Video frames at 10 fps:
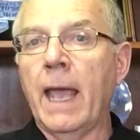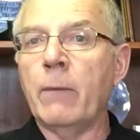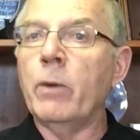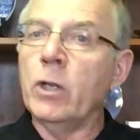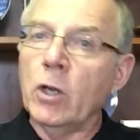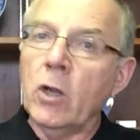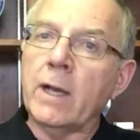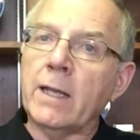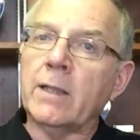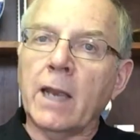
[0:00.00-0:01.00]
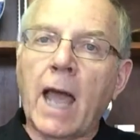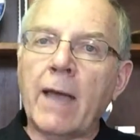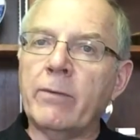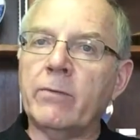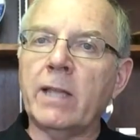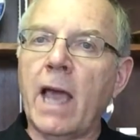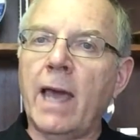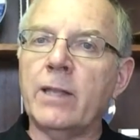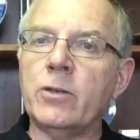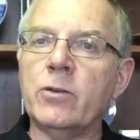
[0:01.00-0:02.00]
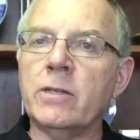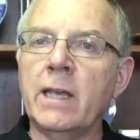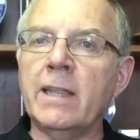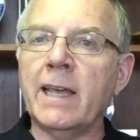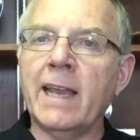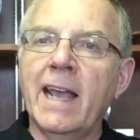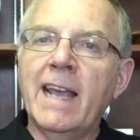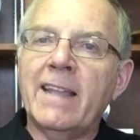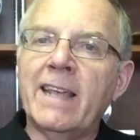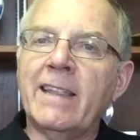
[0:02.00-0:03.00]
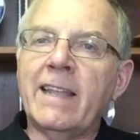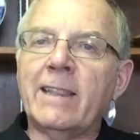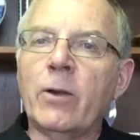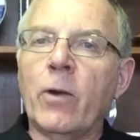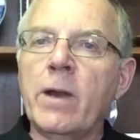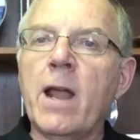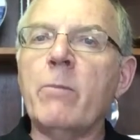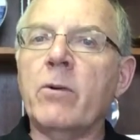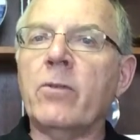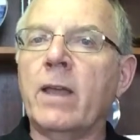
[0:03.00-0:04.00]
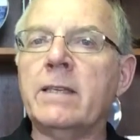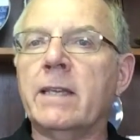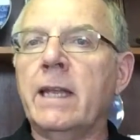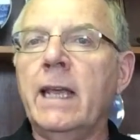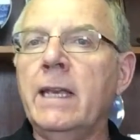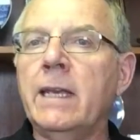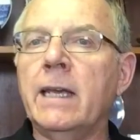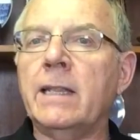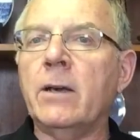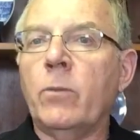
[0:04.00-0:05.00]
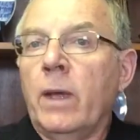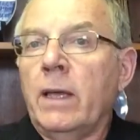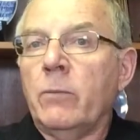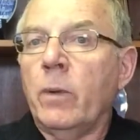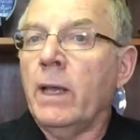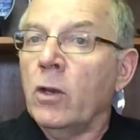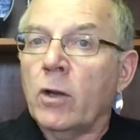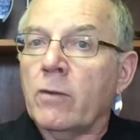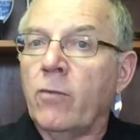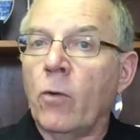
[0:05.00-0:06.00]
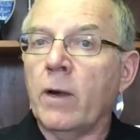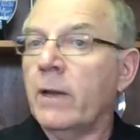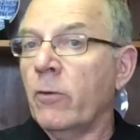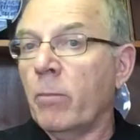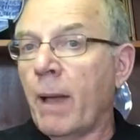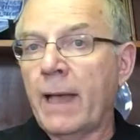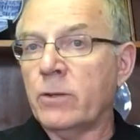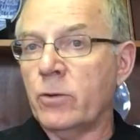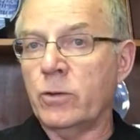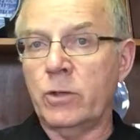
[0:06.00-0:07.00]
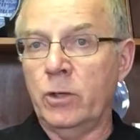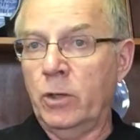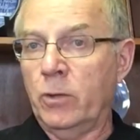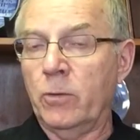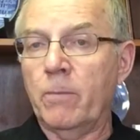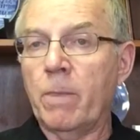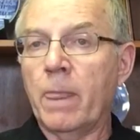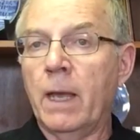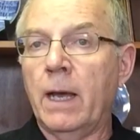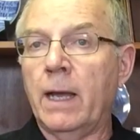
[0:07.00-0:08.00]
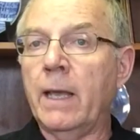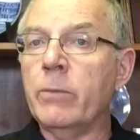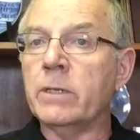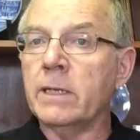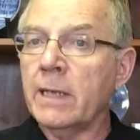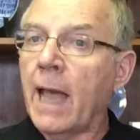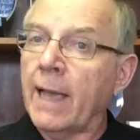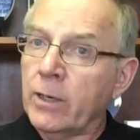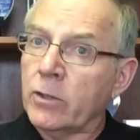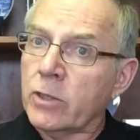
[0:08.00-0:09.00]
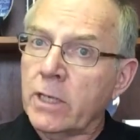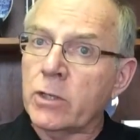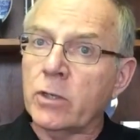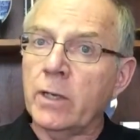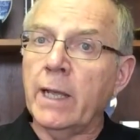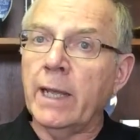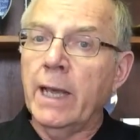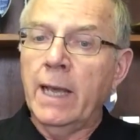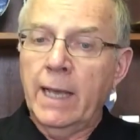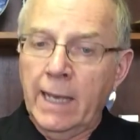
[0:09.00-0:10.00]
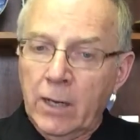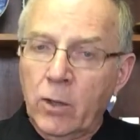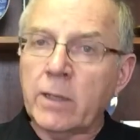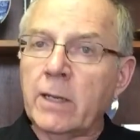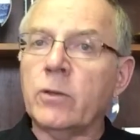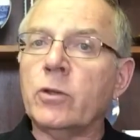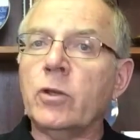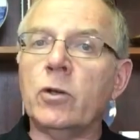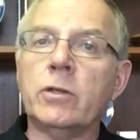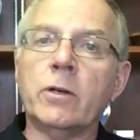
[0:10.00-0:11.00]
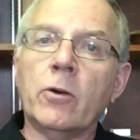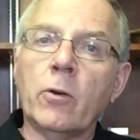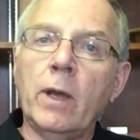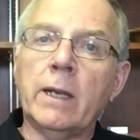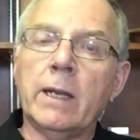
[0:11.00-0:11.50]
And when you look at the life of Titus, you see that there are a number of things that he did that we look for interim pastors to do. He was a diagnostician. He looked at the church in Crete